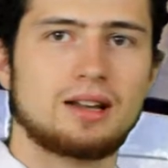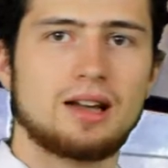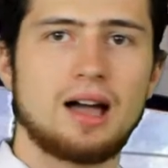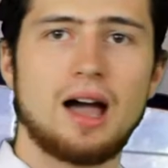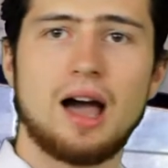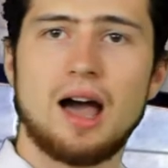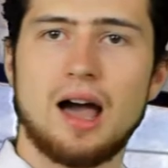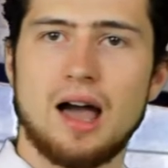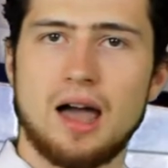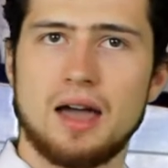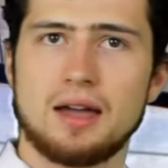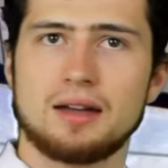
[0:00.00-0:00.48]

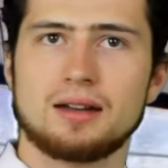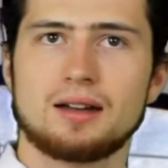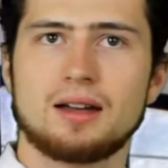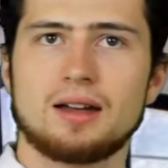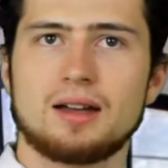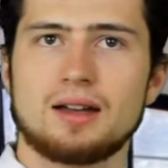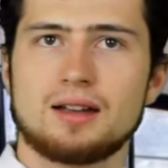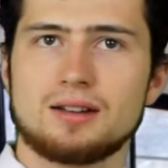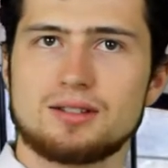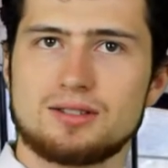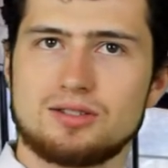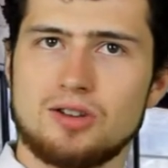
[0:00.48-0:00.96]
Hi,
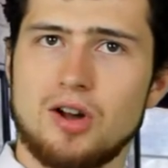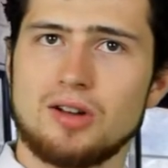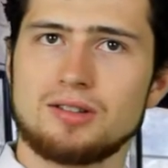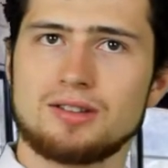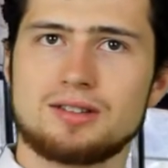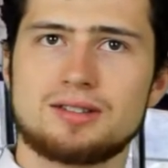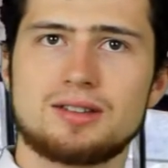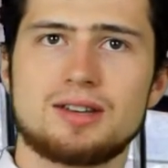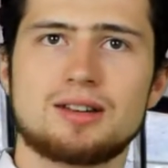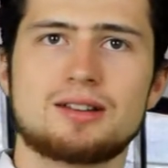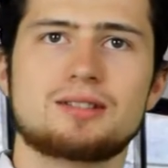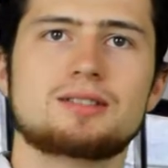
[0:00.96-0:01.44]

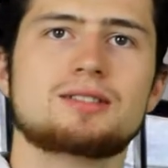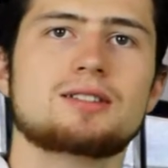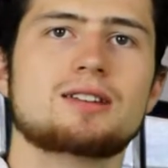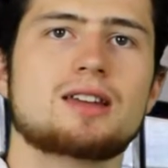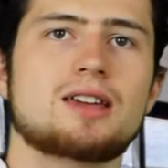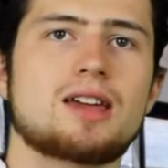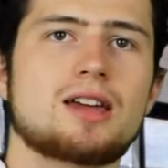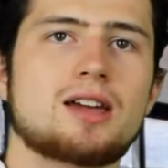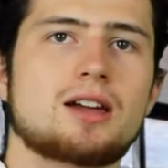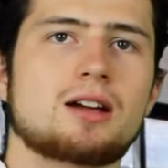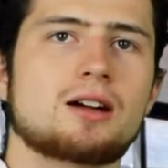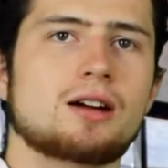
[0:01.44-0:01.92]
John Citizen
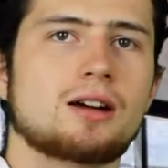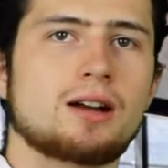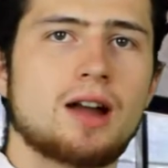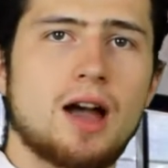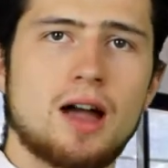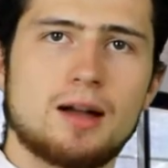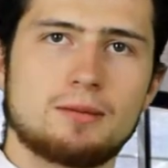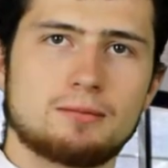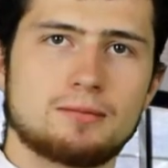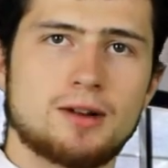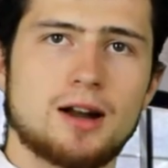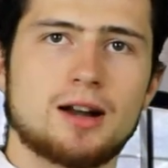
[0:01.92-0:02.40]
here, and
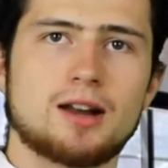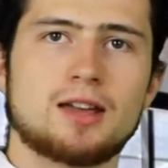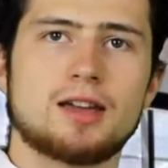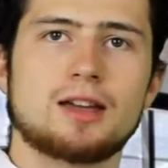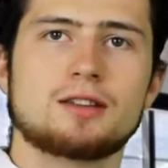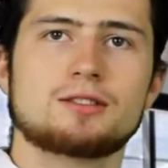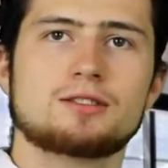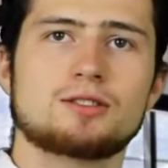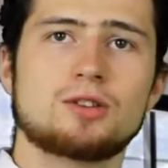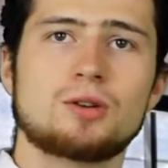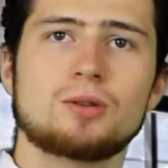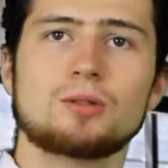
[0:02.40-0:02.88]
I'm
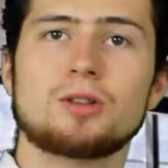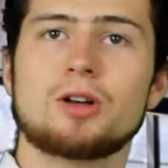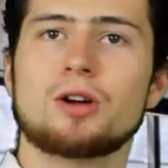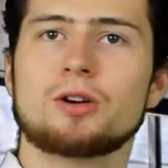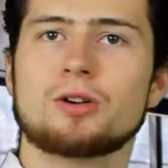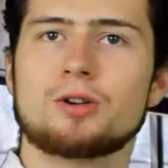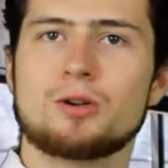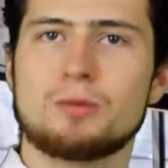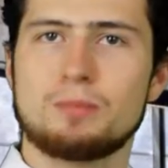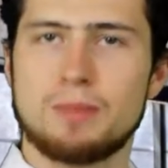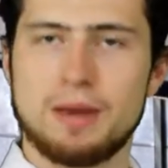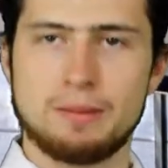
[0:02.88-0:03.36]
running as your
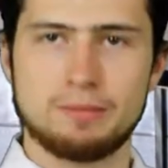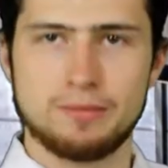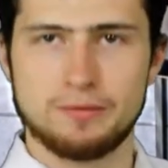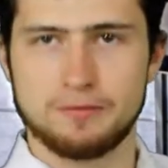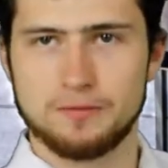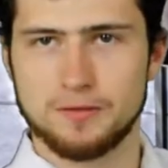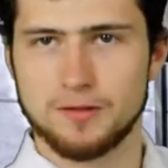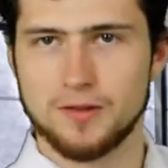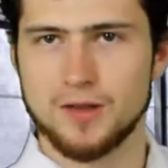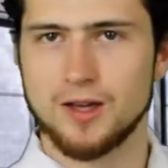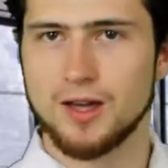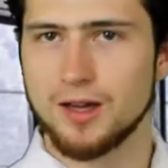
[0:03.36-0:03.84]
local member
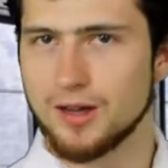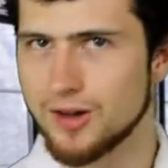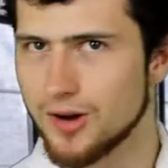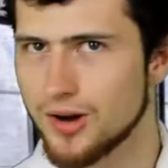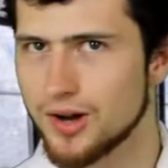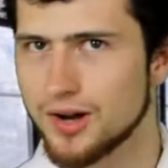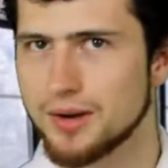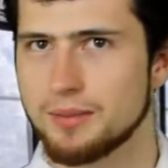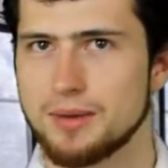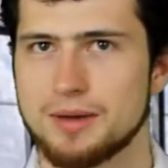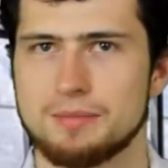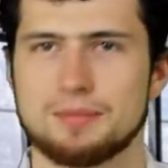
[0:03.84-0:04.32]
for the
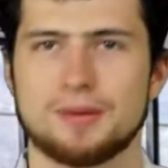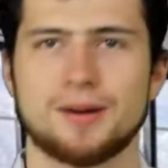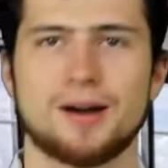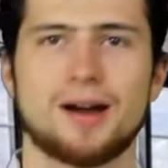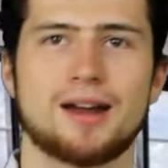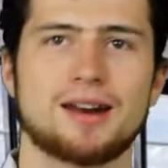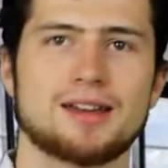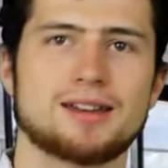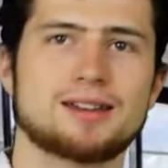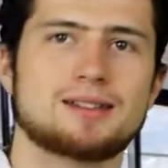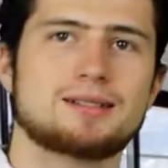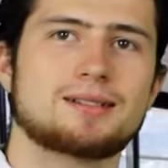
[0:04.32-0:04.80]
Economy
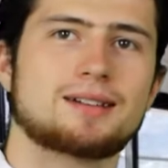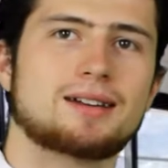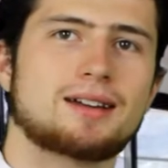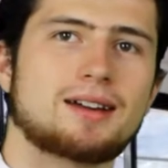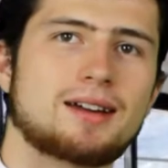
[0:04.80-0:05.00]
Party.